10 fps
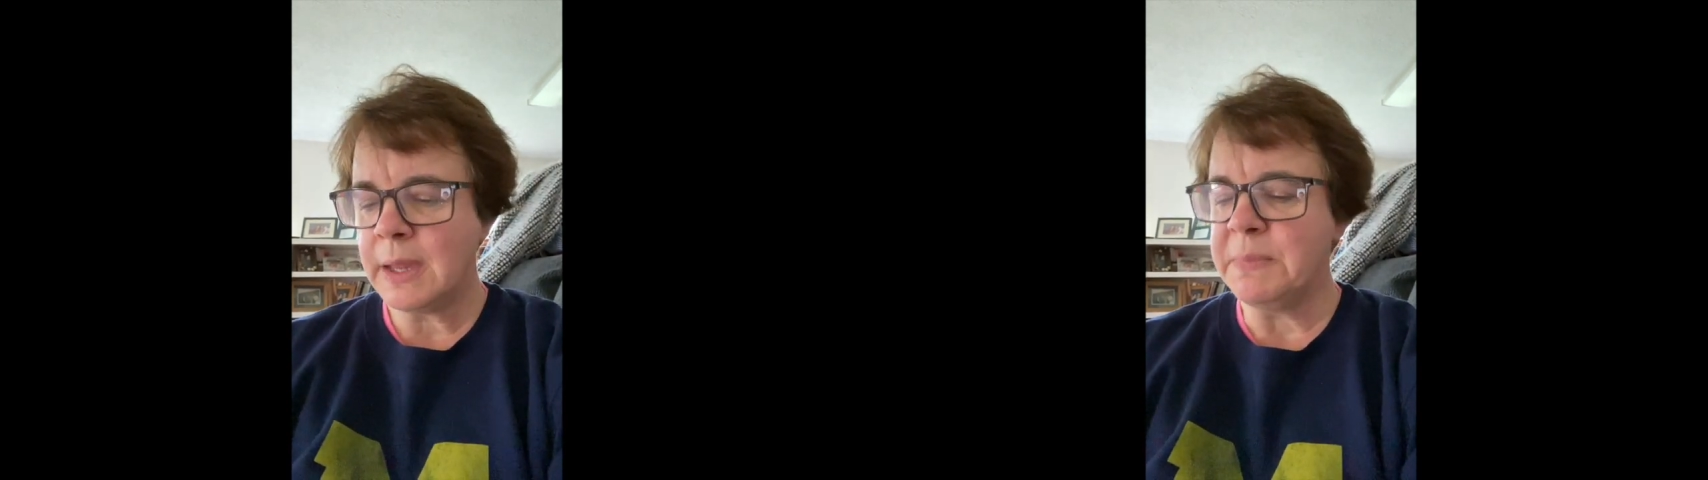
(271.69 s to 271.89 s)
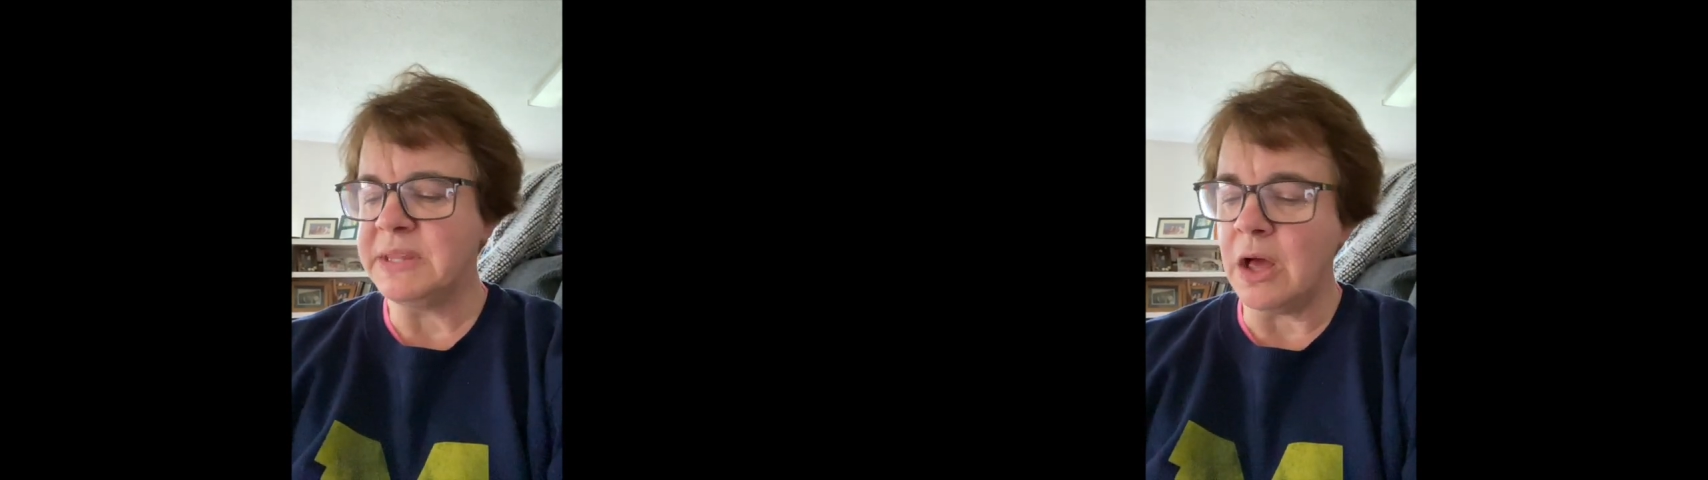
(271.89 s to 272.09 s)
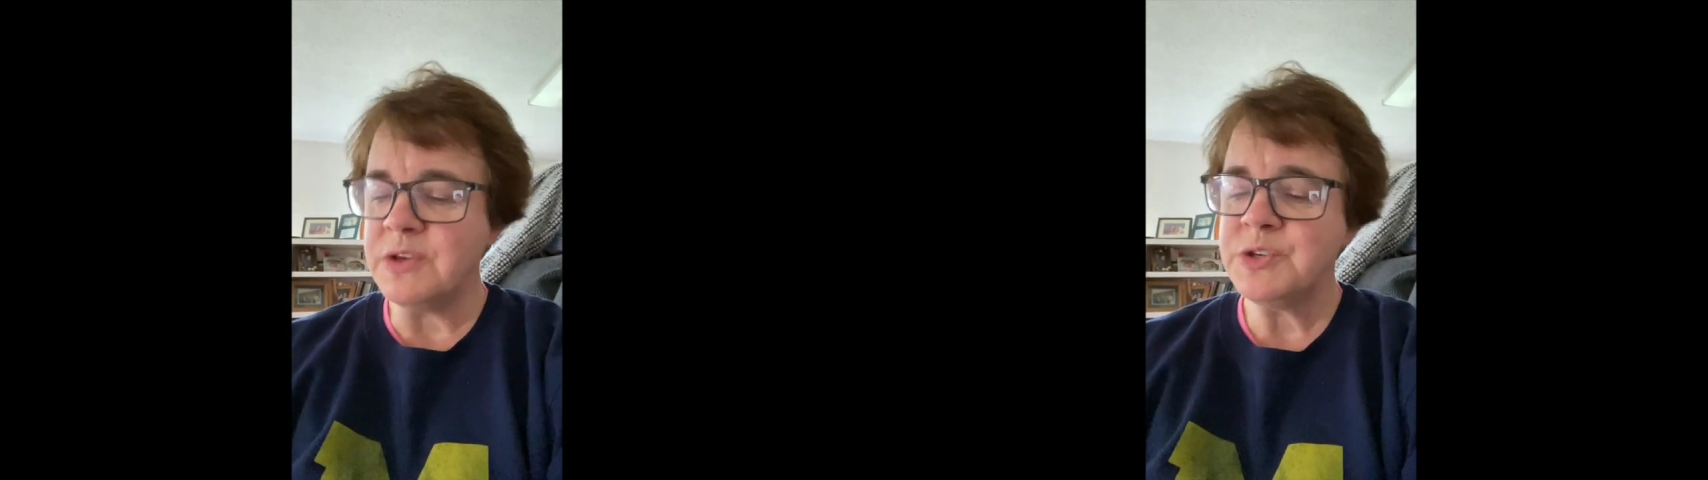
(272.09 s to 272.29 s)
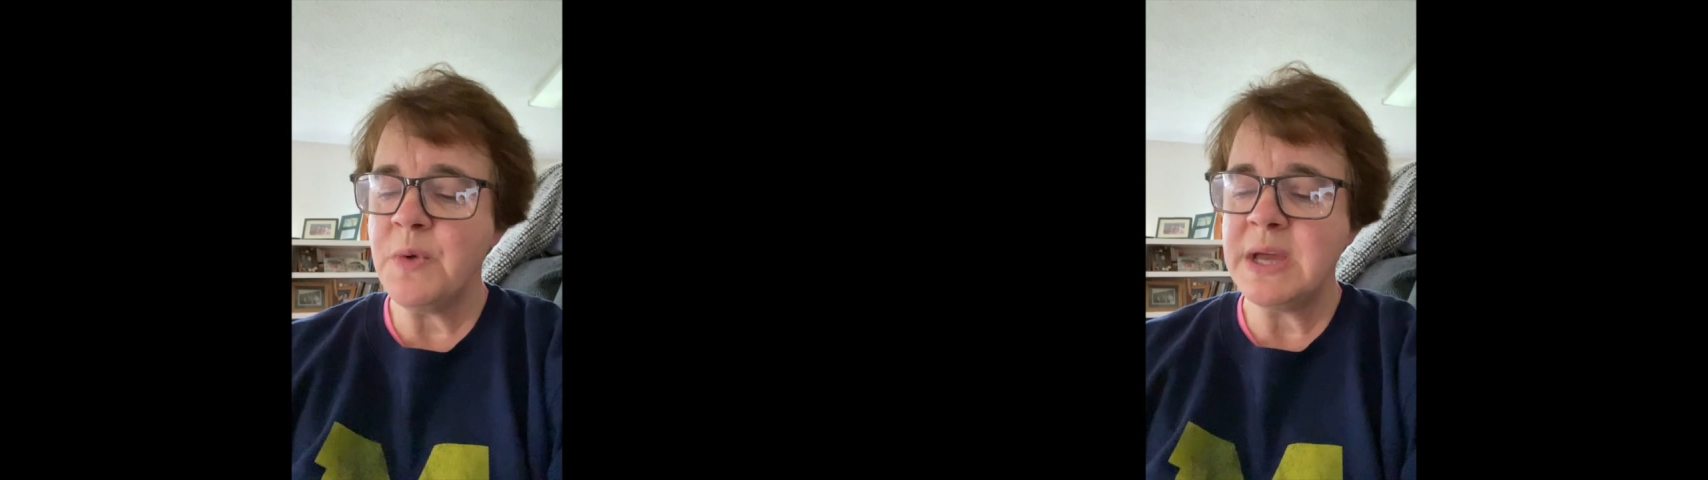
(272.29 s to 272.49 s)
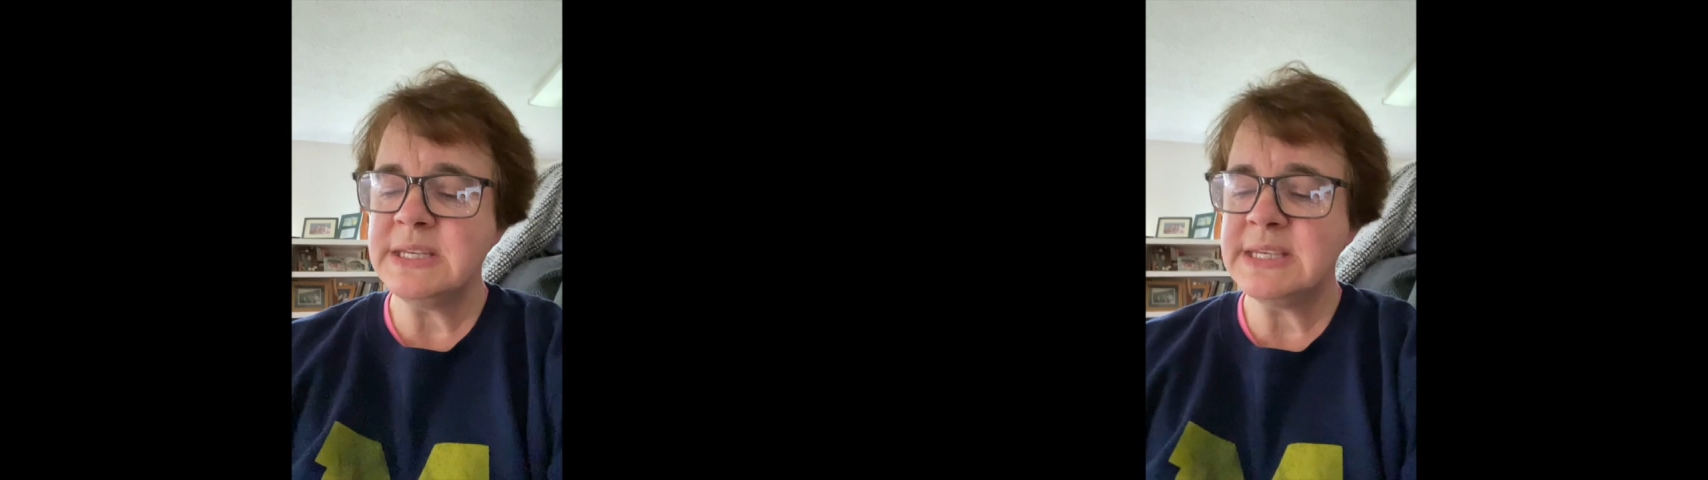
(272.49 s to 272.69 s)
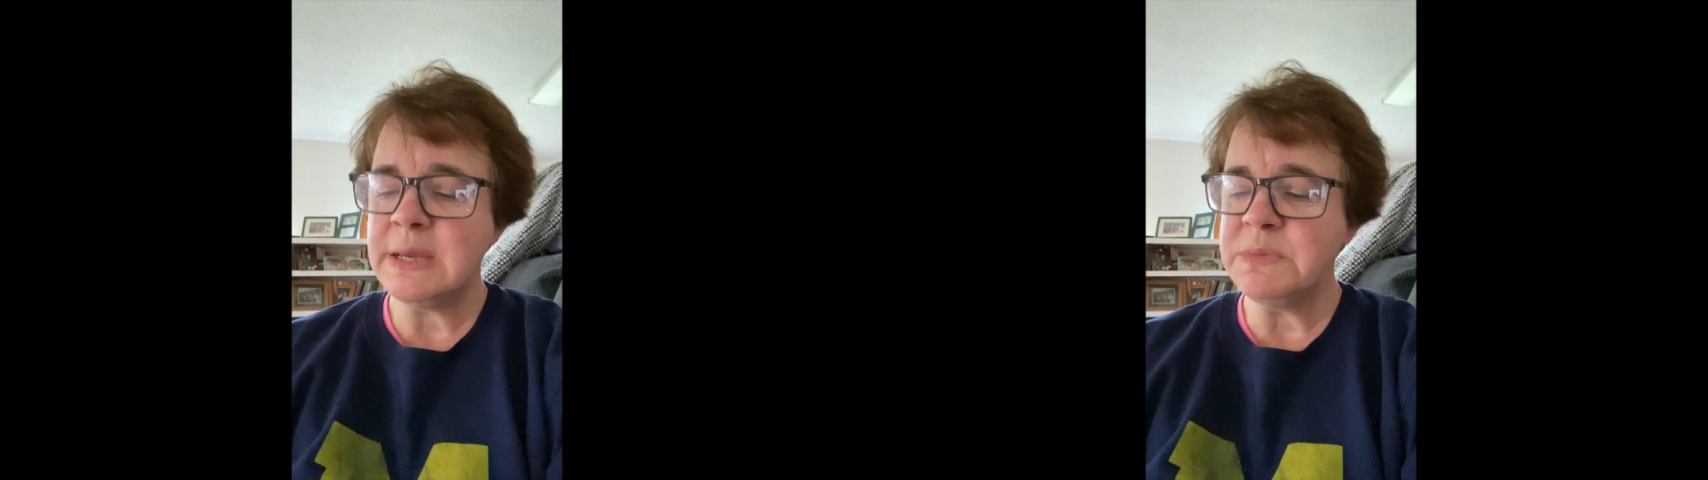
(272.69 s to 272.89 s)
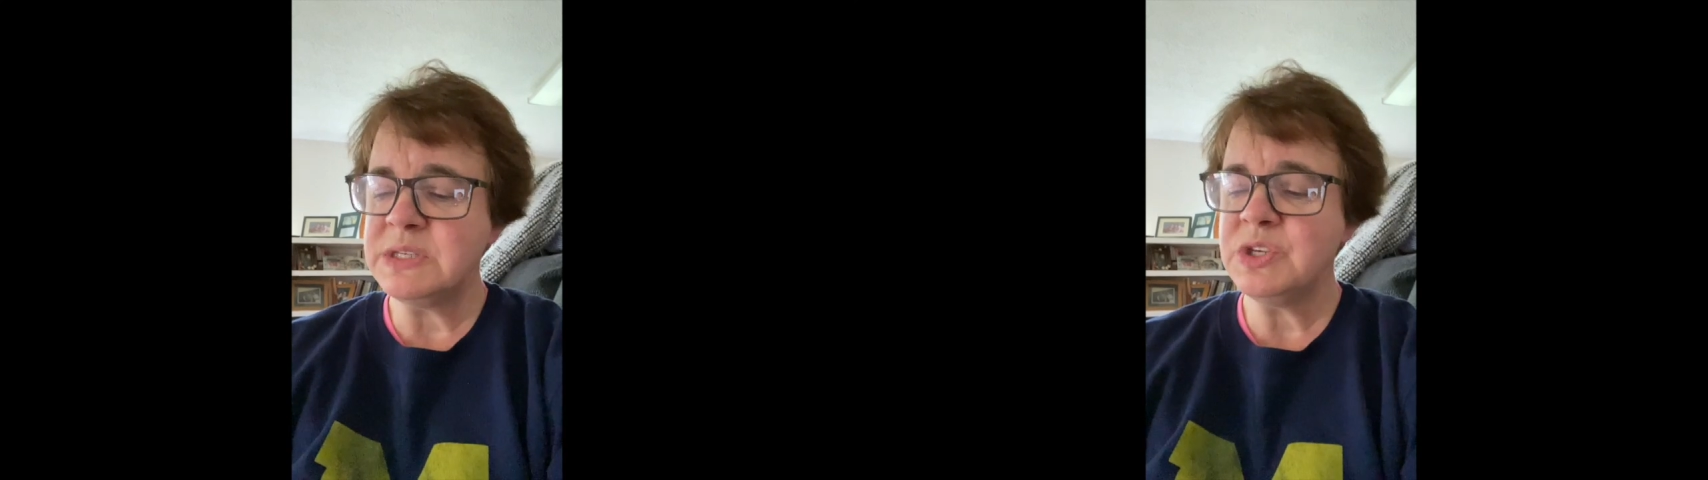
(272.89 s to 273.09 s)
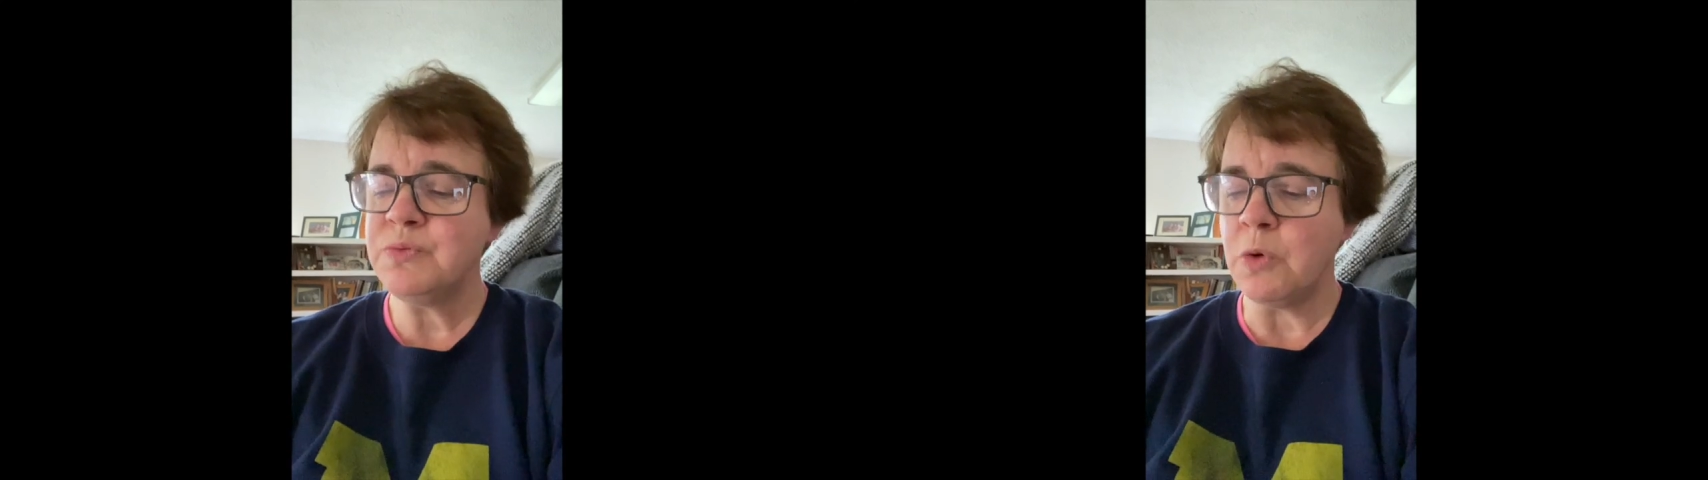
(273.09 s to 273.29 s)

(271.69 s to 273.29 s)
But they also wanted to say Mrs.